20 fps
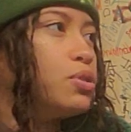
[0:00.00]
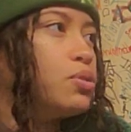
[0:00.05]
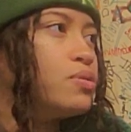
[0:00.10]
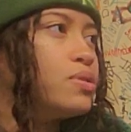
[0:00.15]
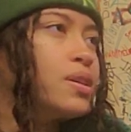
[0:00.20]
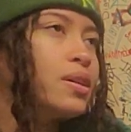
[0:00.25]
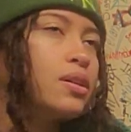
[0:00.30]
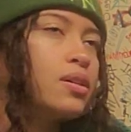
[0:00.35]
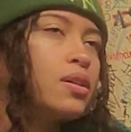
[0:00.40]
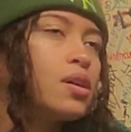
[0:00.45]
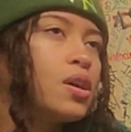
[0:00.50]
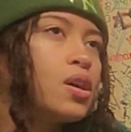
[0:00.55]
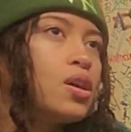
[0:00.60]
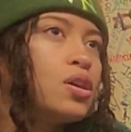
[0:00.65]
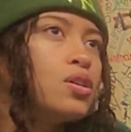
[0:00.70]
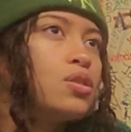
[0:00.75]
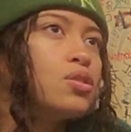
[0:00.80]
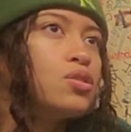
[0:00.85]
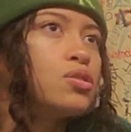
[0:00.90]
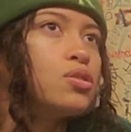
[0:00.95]
music.
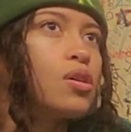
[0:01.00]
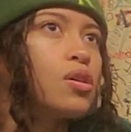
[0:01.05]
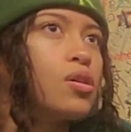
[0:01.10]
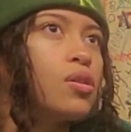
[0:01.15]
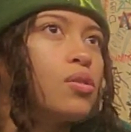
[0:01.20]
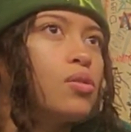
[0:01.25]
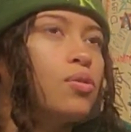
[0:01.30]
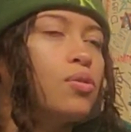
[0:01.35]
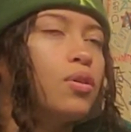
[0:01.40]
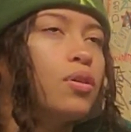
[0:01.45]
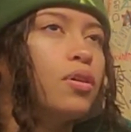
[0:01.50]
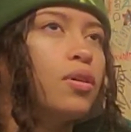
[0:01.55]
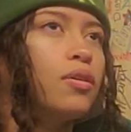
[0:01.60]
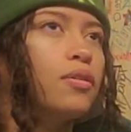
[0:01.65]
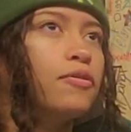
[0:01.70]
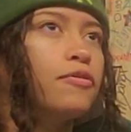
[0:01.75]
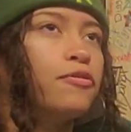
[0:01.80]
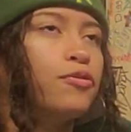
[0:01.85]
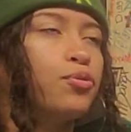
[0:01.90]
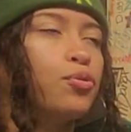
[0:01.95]
So
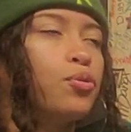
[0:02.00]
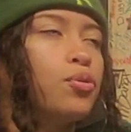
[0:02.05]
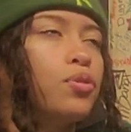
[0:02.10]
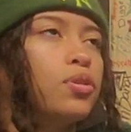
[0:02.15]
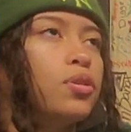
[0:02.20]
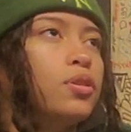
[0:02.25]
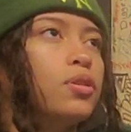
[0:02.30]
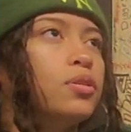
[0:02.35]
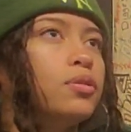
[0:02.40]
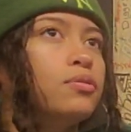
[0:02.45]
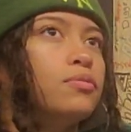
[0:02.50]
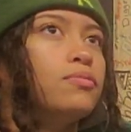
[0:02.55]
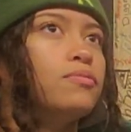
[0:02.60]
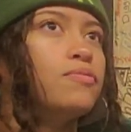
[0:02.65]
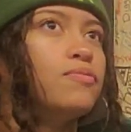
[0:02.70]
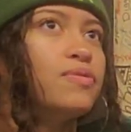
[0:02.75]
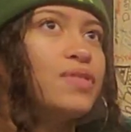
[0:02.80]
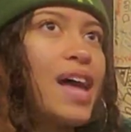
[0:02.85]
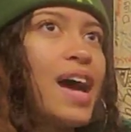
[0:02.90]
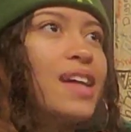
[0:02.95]
for
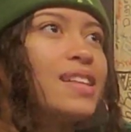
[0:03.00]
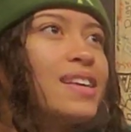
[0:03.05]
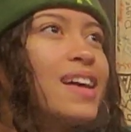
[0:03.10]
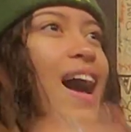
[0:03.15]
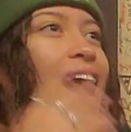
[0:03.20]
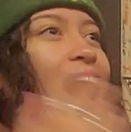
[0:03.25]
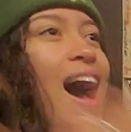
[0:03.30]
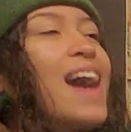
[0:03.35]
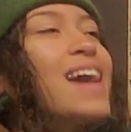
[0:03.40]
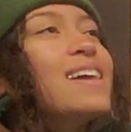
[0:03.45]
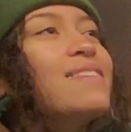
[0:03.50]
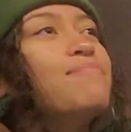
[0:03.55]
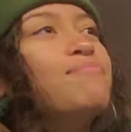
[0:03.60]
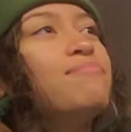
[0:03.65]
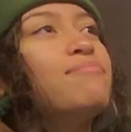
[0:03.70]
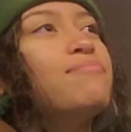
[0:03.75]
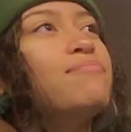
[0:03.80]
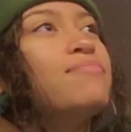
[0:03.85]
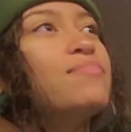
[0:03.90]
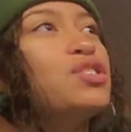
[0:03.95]
that,
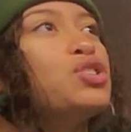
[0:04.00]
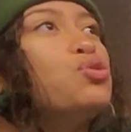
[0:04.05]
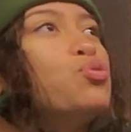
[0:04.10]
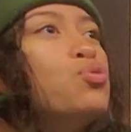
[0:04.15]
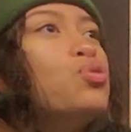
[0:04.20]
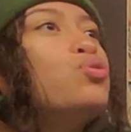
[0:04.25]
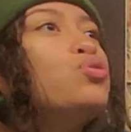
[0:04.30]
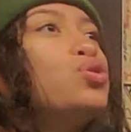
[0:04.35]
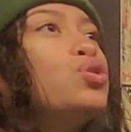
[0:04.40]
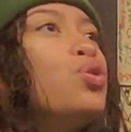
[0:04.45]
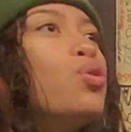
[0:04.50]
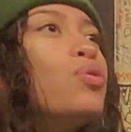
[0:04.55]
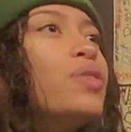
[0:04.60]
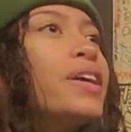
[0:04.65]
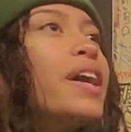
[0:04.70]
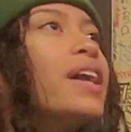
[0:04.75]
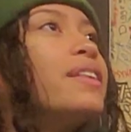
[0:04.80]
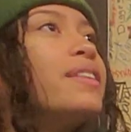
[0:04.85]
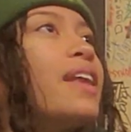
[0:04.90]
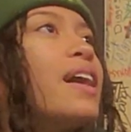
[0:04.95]
you don't get